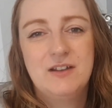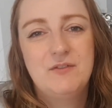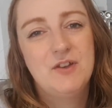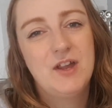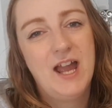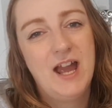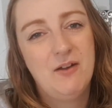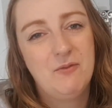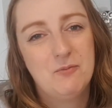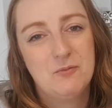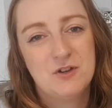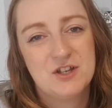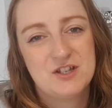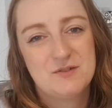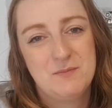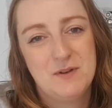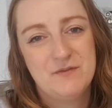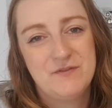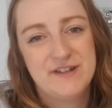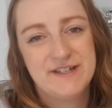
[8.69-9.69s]
If you haven't
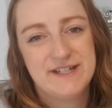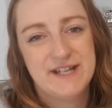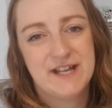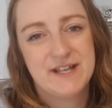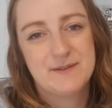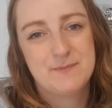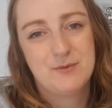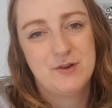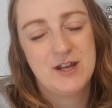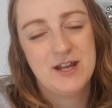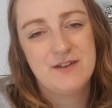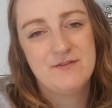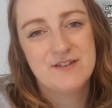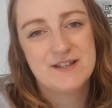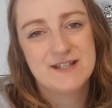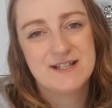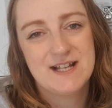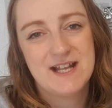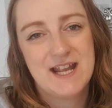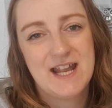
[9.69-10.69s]
watched my videos
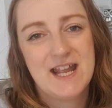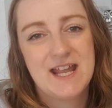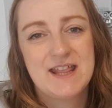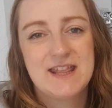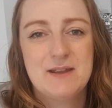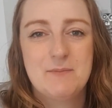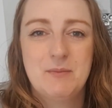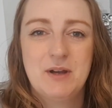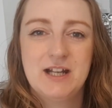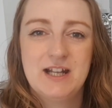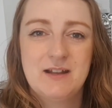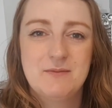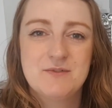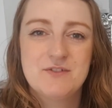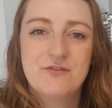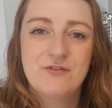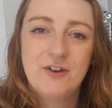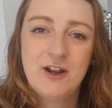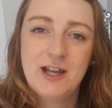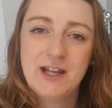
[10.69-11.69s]
previously, then my
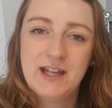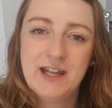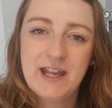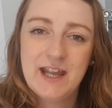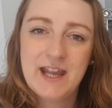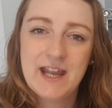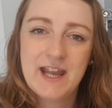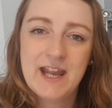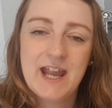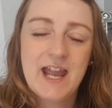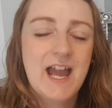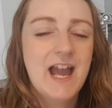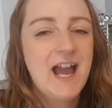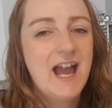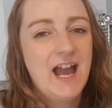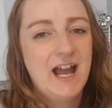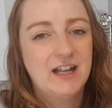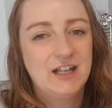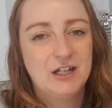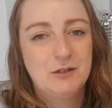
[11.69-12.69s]
name's Frankie
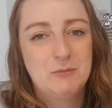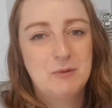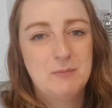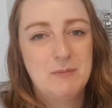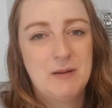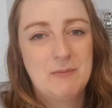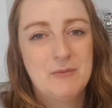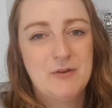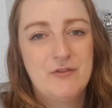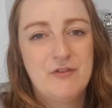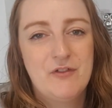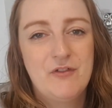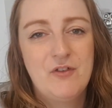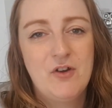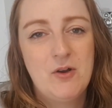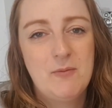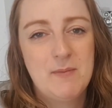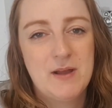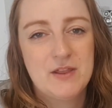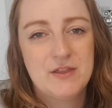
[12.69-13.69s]
and I'm a mum of a
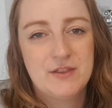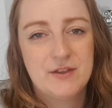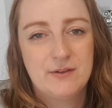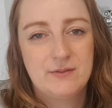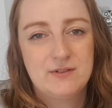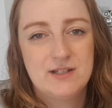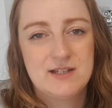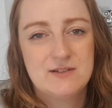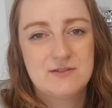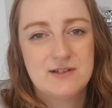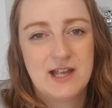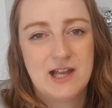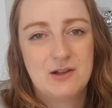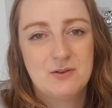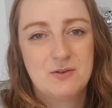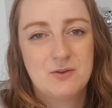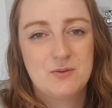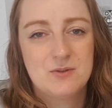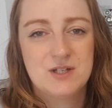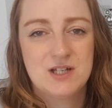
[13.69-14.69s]
4-month-old little girl
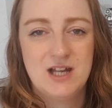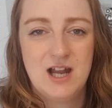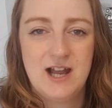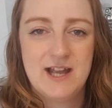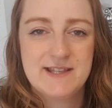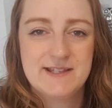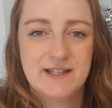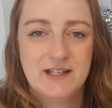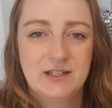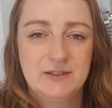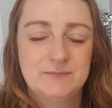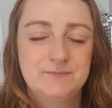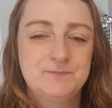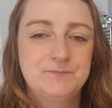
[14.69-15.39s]
called Eliza.